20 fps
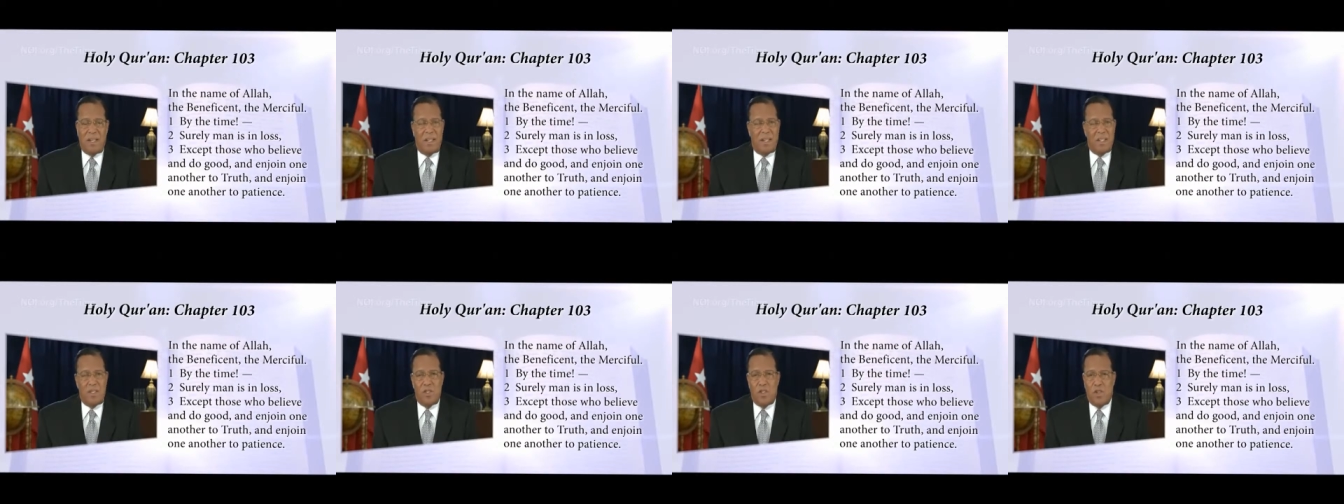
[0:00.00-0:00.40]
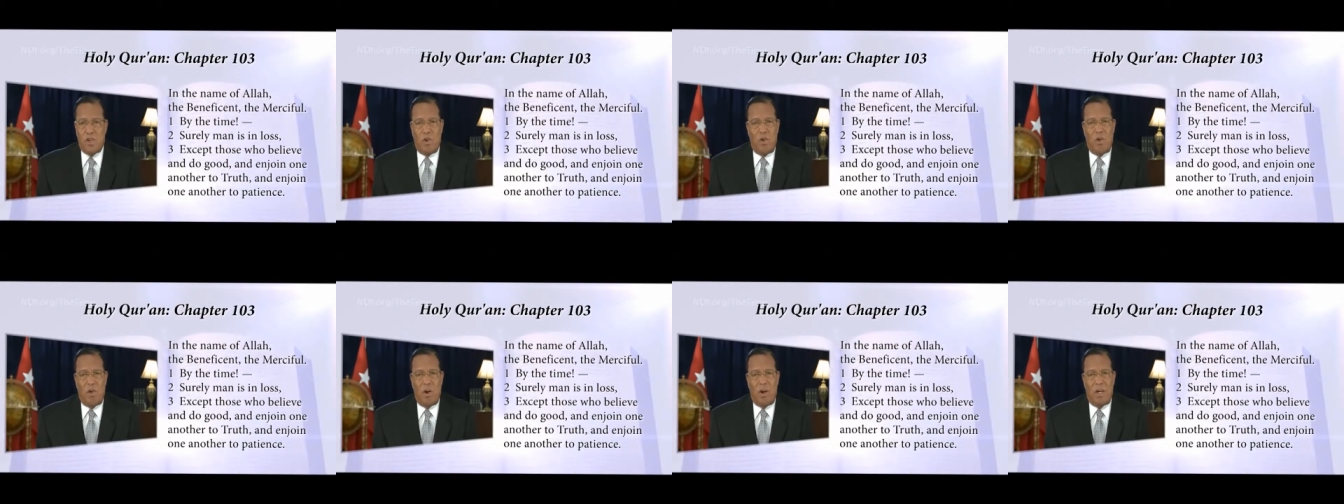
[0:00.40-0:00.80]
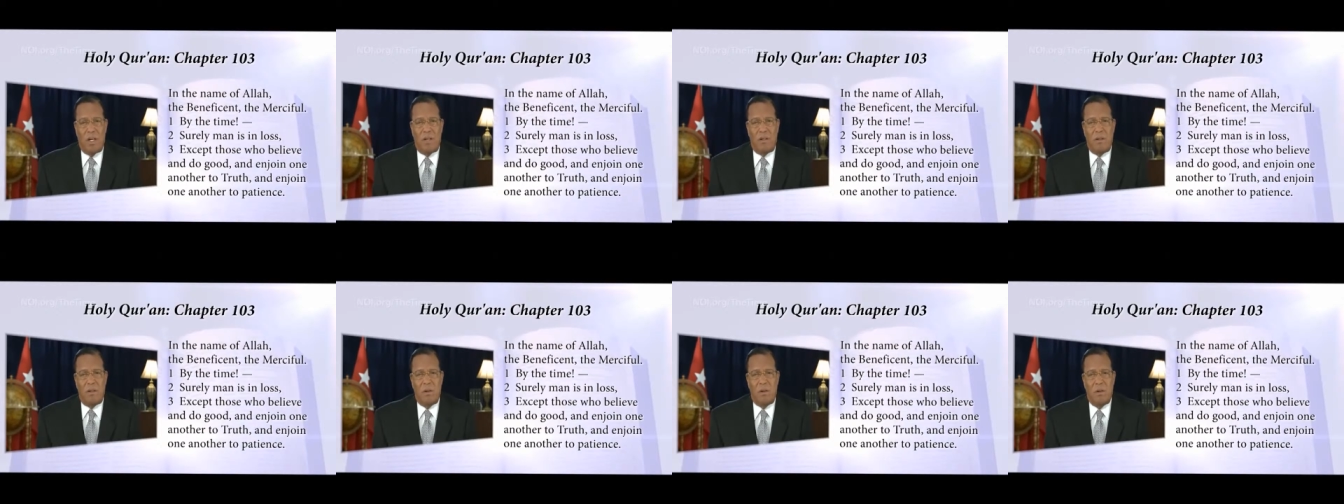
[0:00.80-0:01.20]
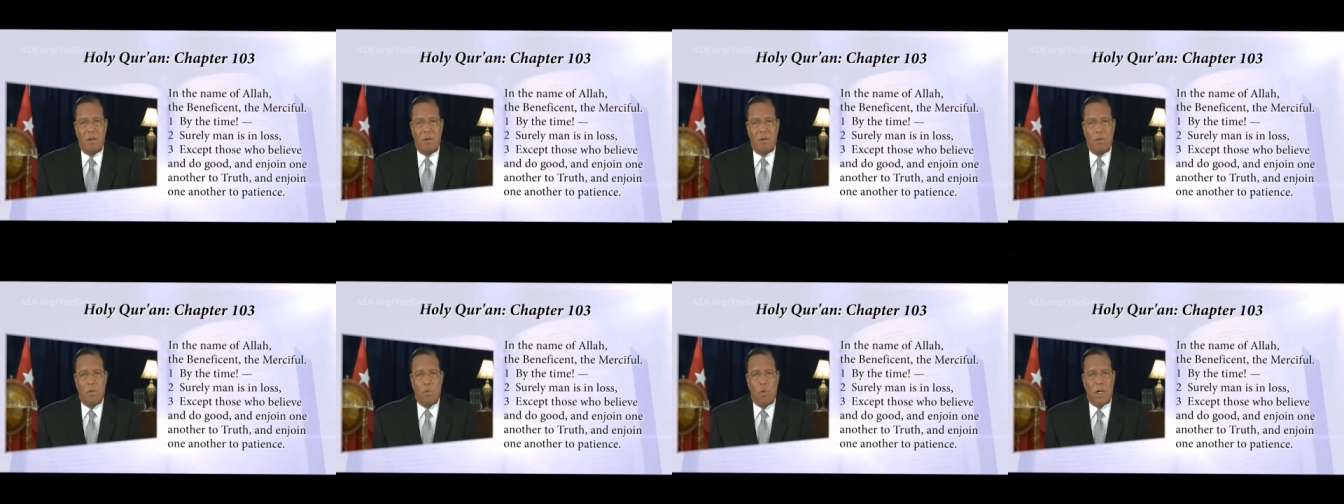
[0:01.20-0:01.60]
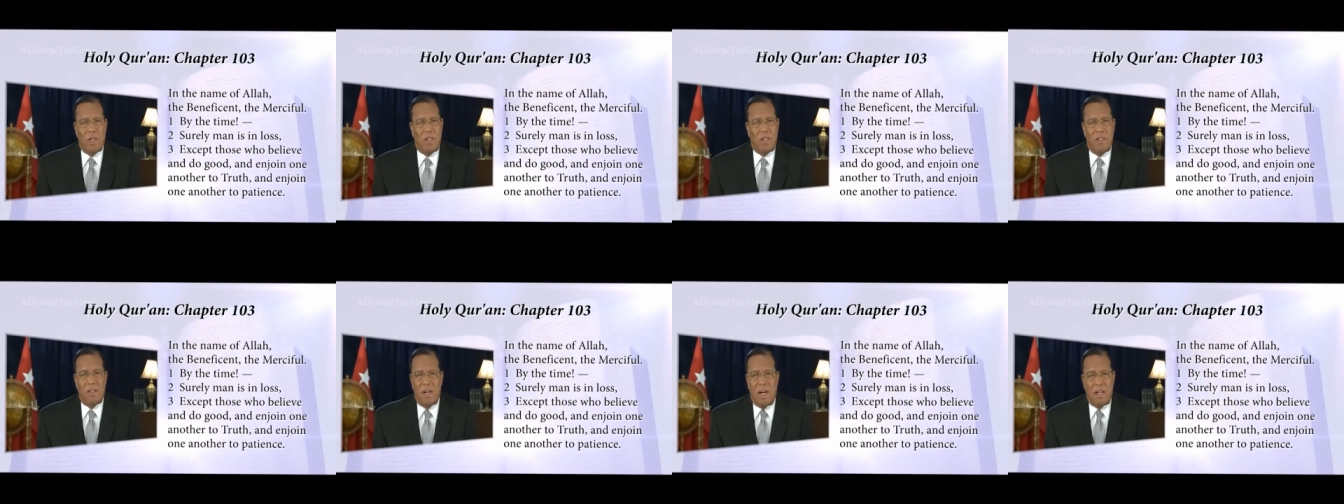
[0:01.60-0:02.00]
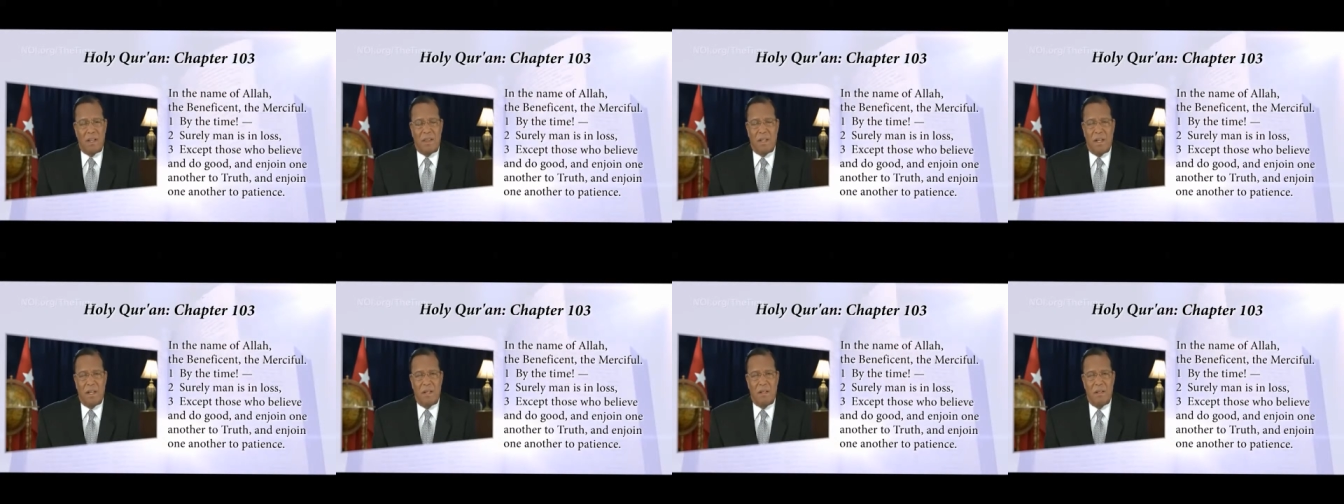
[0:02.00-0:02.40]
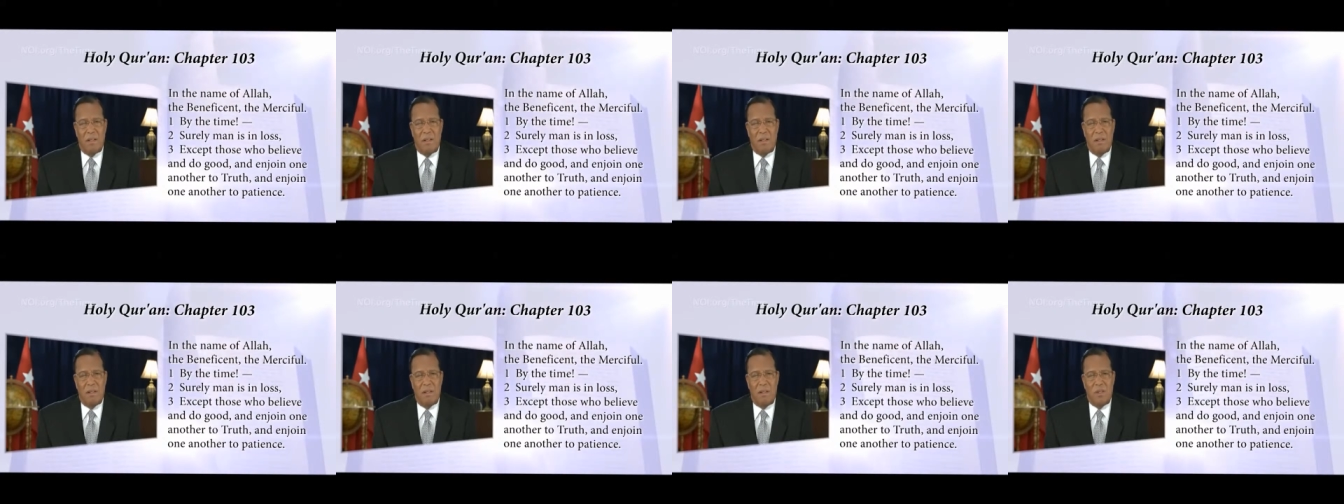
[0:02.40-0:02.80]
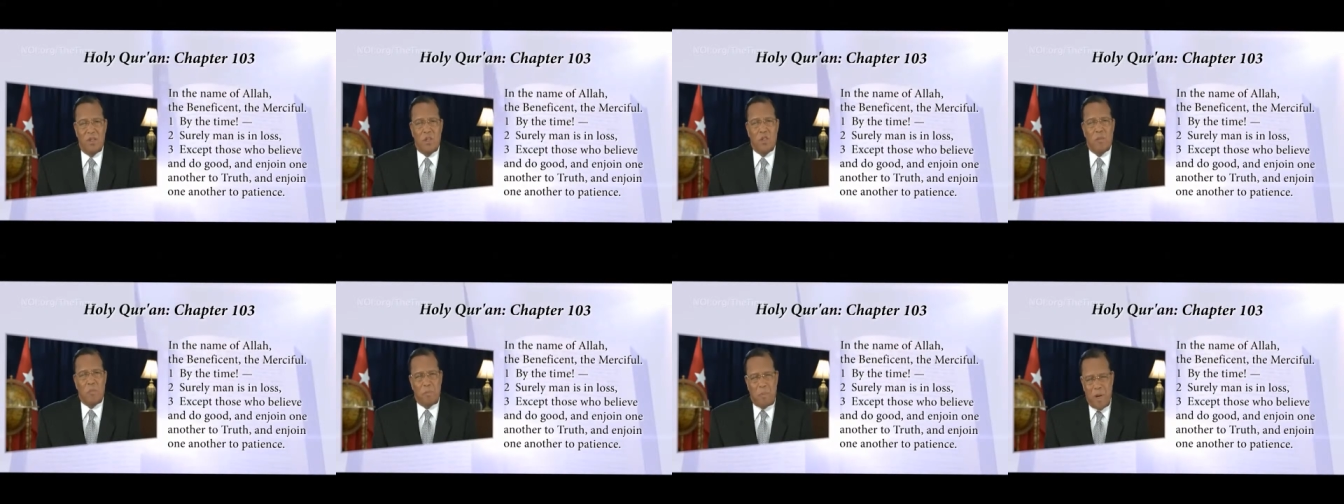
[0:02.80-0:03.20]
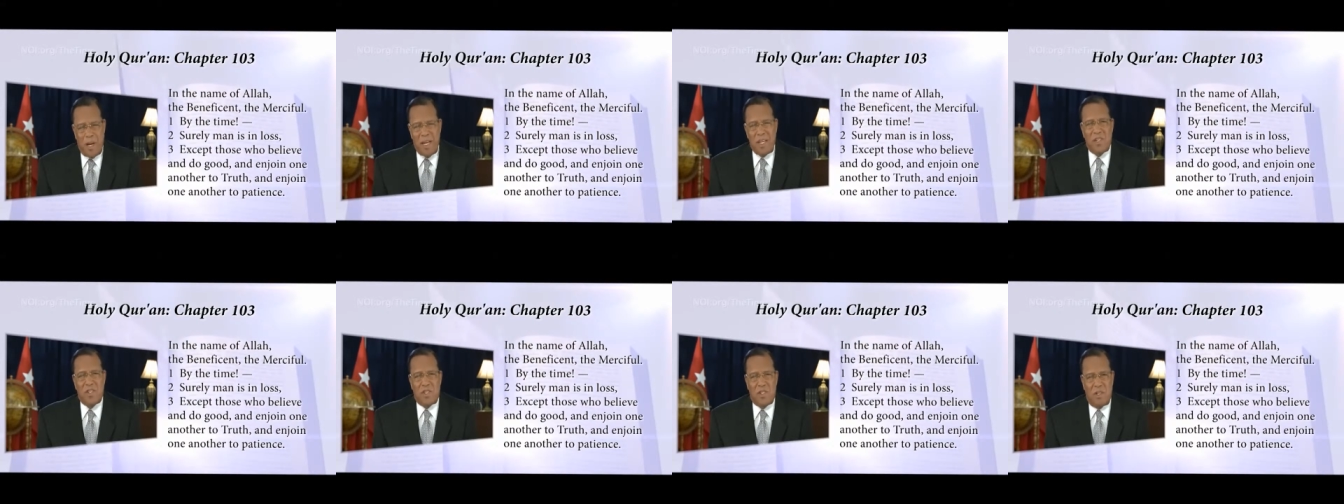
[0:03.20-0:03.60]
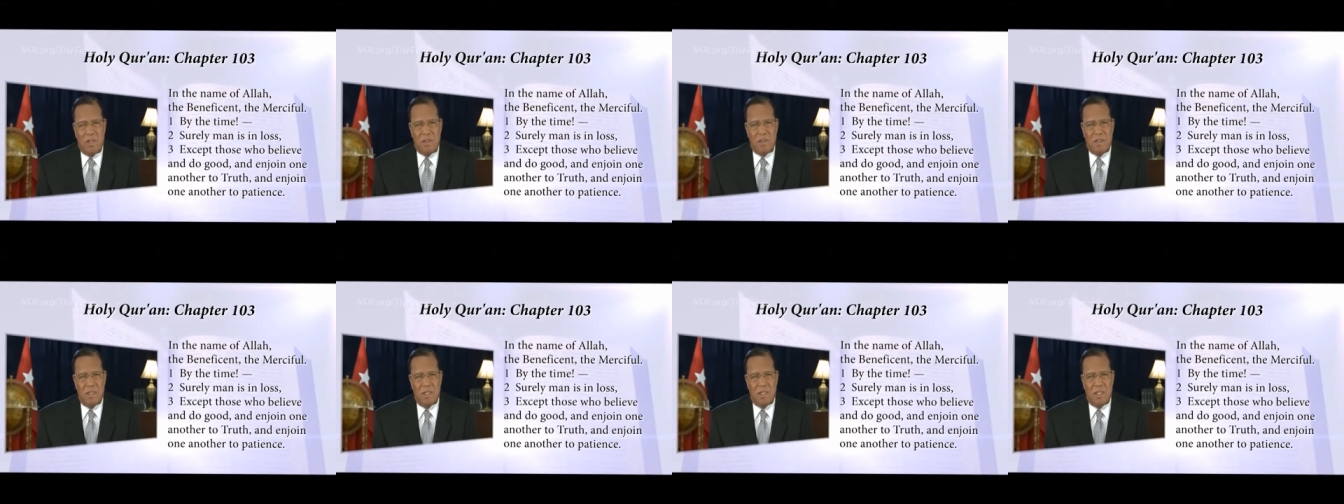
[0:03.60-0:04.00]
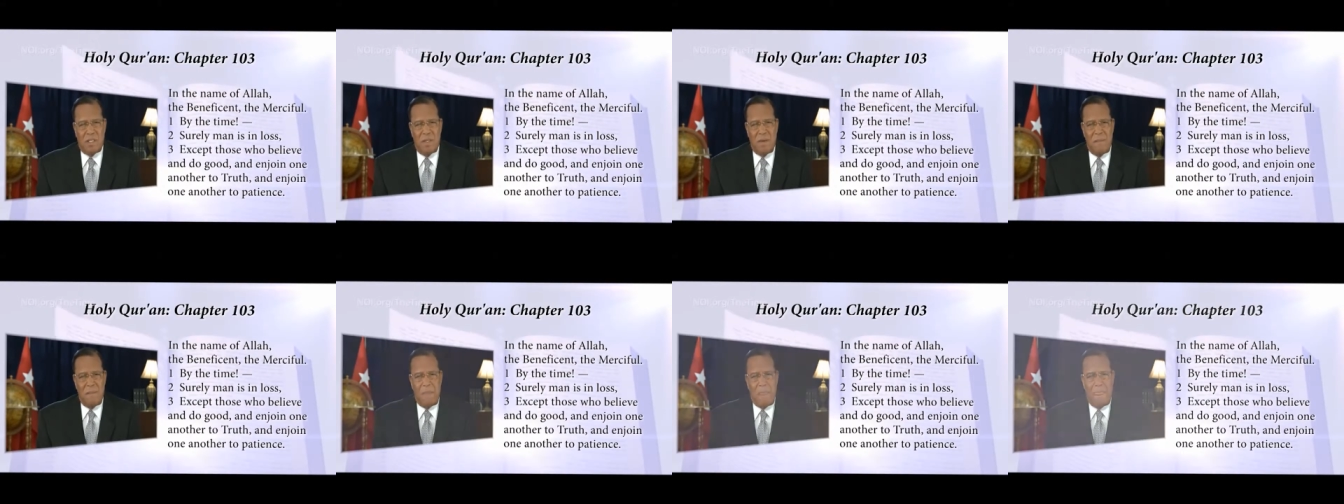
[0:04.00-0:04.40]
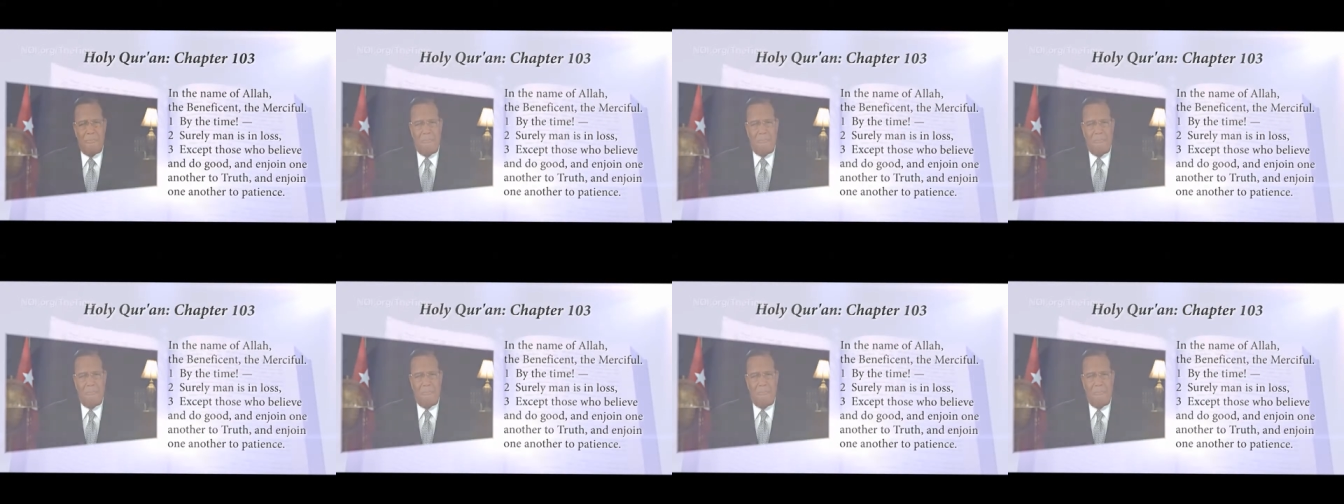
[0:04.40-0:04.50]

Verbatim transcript: and enjoin one another to patience.